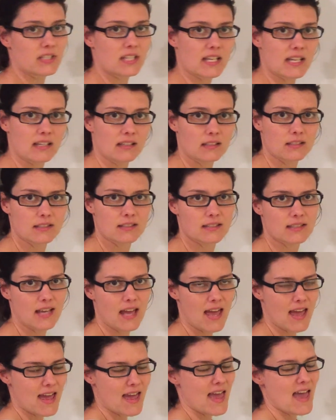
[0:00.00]
6
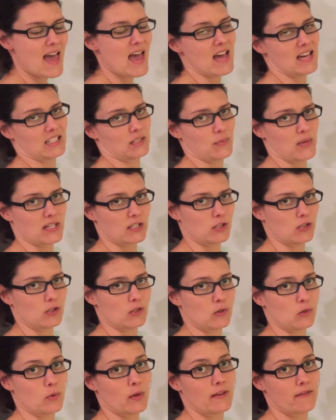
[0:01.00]
as my
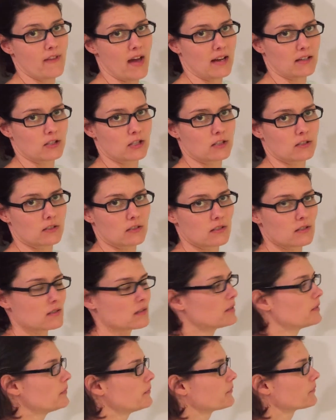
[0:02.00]
2
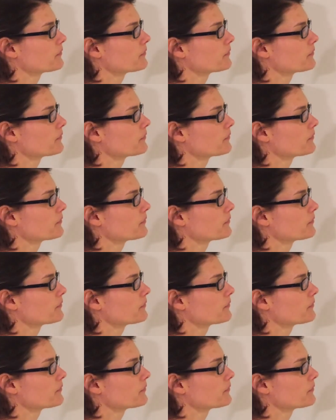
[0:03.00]
factors.